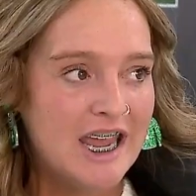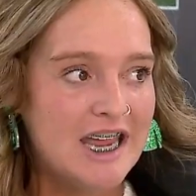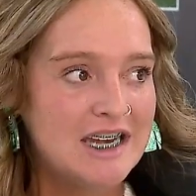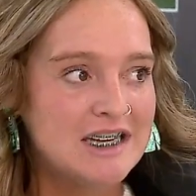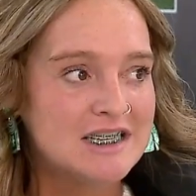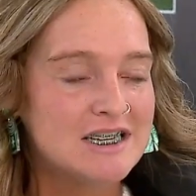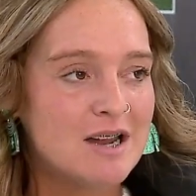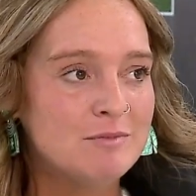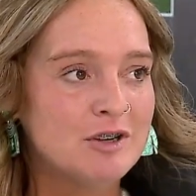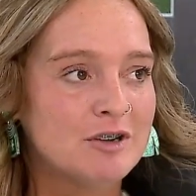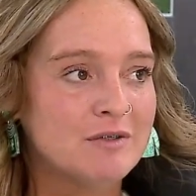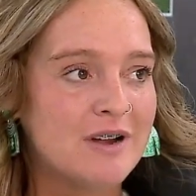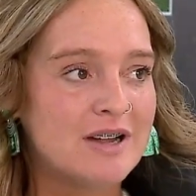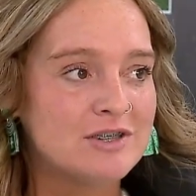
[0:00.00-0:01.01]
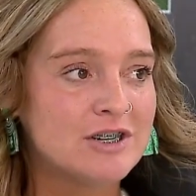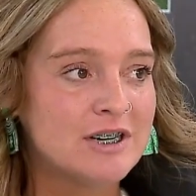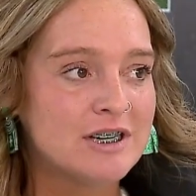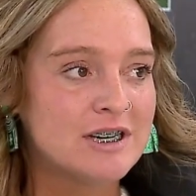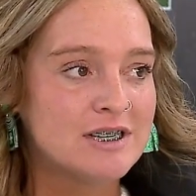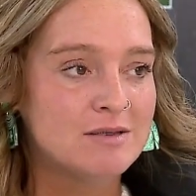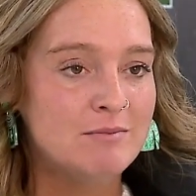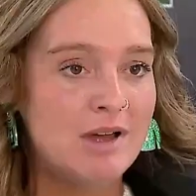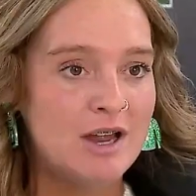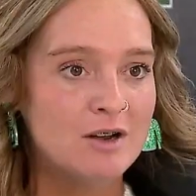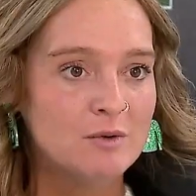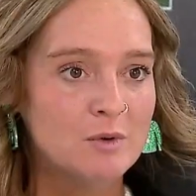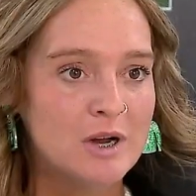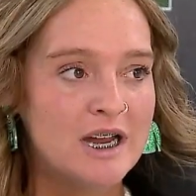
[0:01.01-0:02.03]
Anytime you're around her, it doesn't
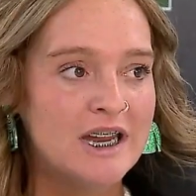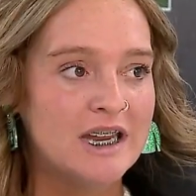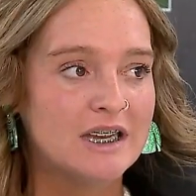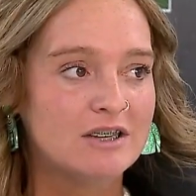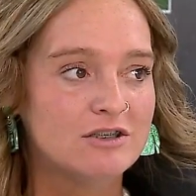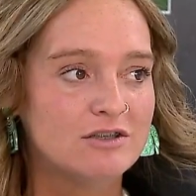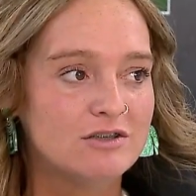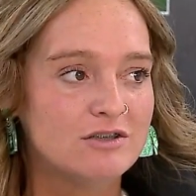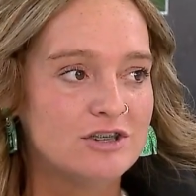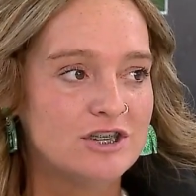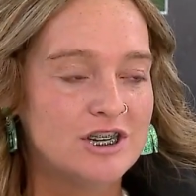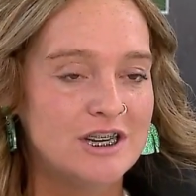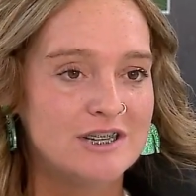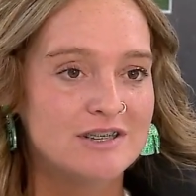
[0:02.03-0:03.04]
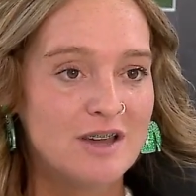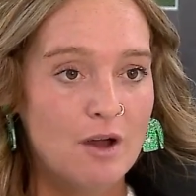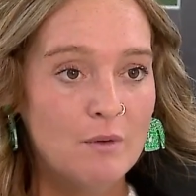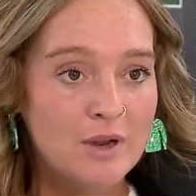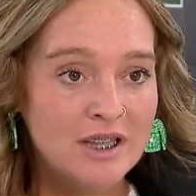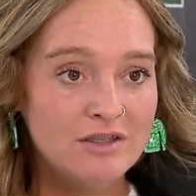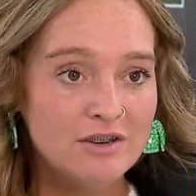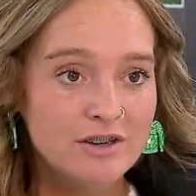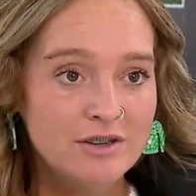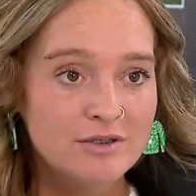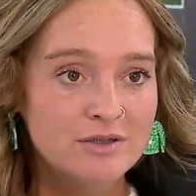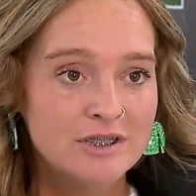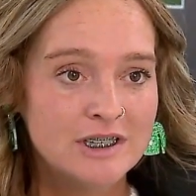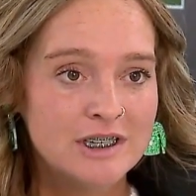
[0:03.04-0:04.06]
matter what she's going
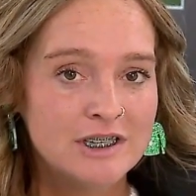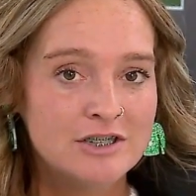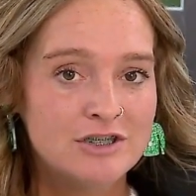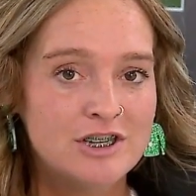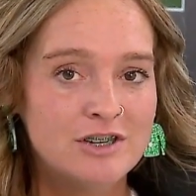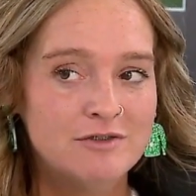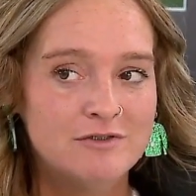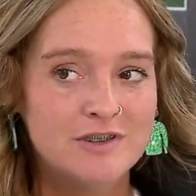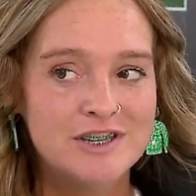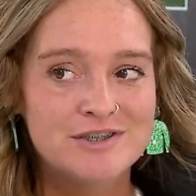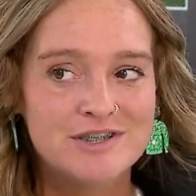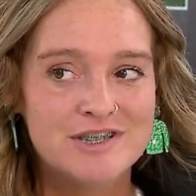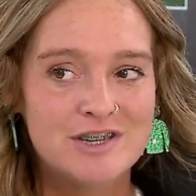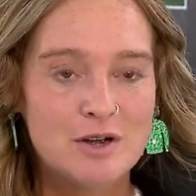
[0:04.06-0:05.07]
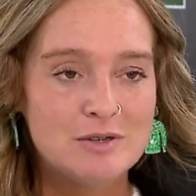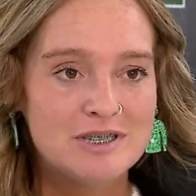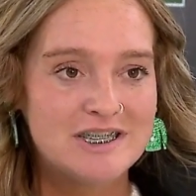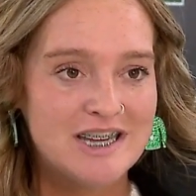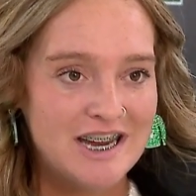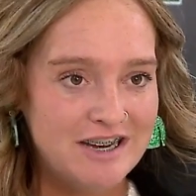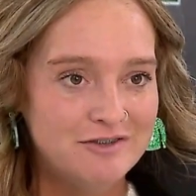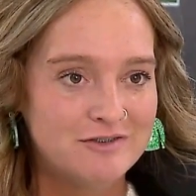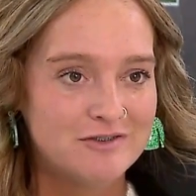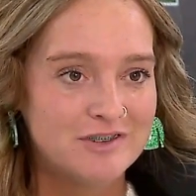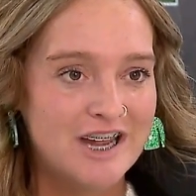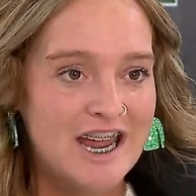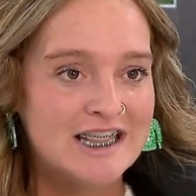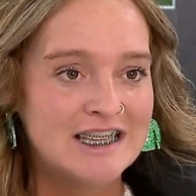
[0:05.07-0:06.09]
through, she feels so
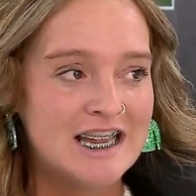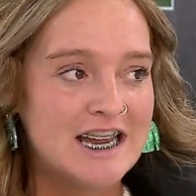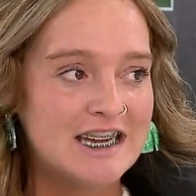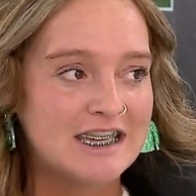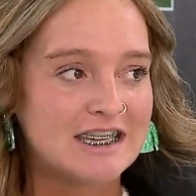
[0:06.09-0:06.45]
safe, and